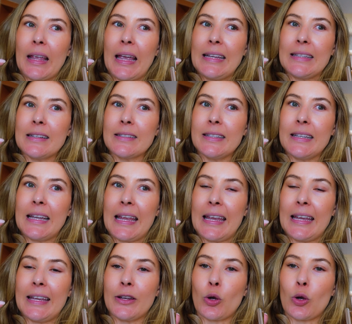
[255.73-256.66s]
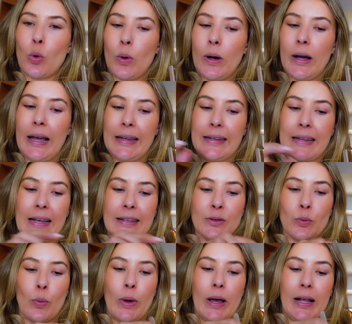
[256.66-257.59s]
it doesn't hit quite
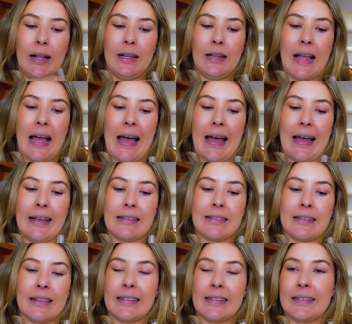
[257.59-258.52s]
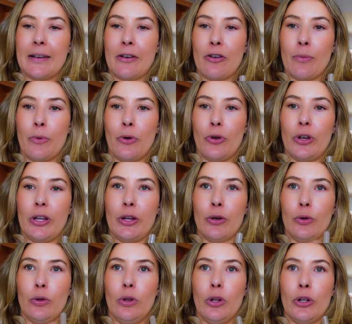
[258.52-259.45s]
as well as the
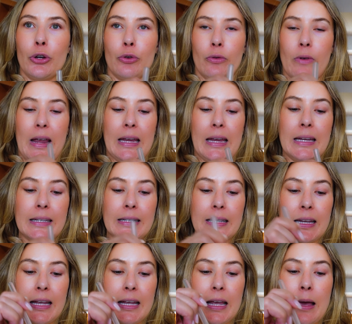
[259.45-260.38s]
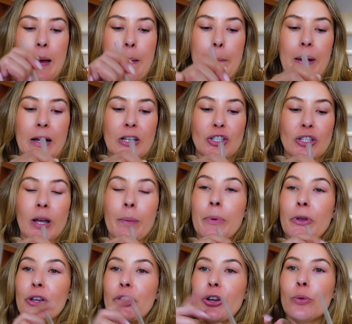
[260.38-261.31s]
ceremonial grade matcha,
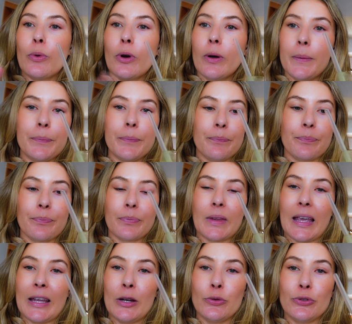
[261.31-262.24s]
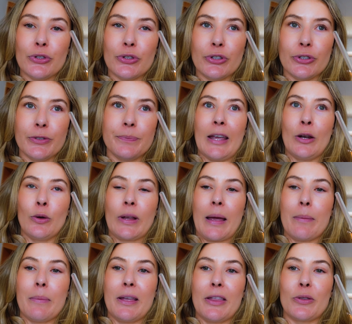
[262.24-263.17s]
but you know what? It'll do. It'll
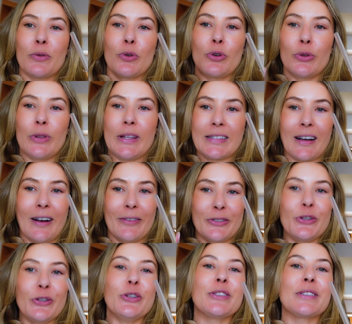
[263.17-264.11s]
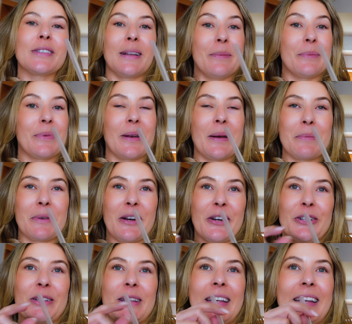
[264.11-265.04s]
get me through this afternoon slump that I'm
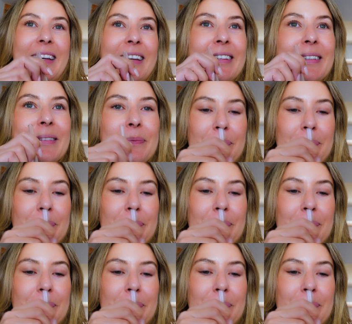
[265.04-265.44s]
currently in.